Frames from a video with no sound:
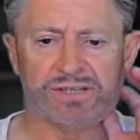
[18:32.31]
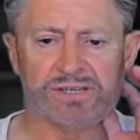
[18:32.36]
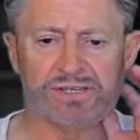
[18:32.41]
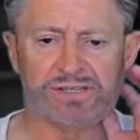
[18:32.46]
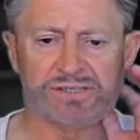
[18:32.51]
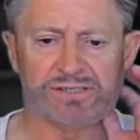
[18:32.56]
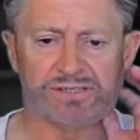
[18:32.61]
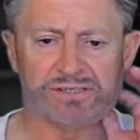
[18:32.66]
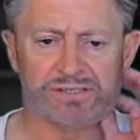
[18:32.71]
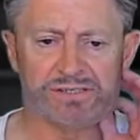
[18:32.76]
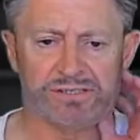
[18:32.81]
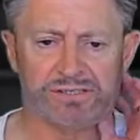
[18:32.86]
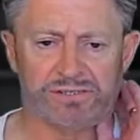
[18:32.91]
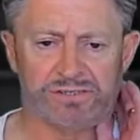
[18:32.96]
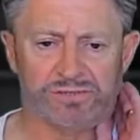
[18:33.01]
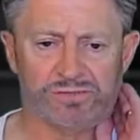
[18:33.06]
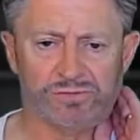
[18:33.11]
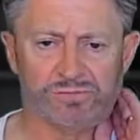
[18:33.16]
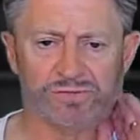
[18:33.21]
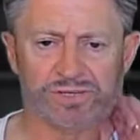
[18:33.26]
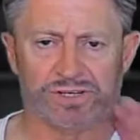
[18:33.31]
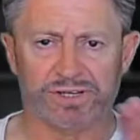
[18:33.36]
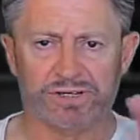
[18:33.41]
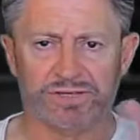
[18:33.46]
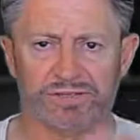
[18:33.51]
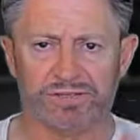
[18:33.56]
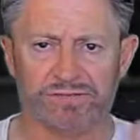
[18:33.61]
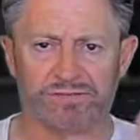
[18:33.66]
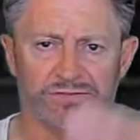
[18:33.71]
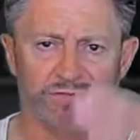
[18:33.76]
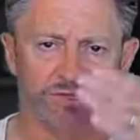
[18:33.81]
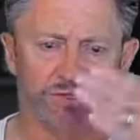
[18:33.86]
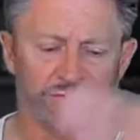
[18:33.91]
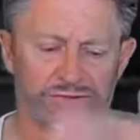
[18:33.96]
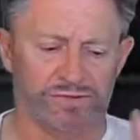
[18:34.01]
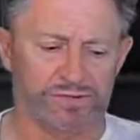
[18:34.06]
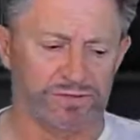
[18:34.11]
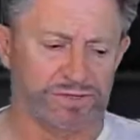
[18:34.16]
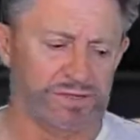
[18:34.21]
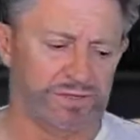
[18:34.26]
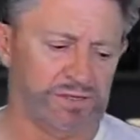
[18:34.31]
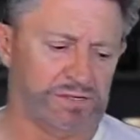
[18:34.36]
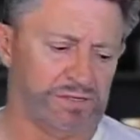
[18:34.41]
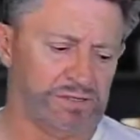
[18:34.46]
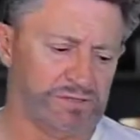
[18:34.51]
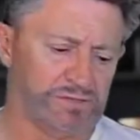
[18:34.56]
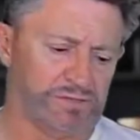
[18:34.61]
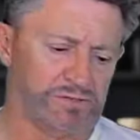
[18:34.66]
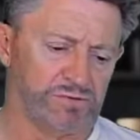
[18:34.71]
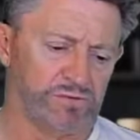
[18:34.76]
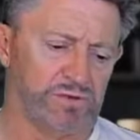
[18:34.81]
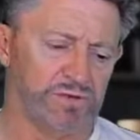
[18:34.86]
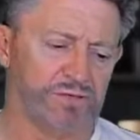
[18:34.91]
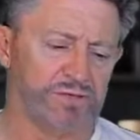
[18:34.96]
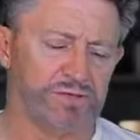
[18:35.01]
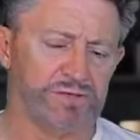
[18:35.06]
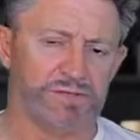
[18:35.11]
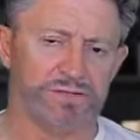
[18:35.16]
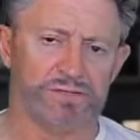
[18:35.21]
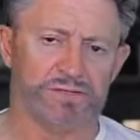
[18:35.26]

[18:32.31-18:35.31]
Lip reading: and I duplicate the video and so on,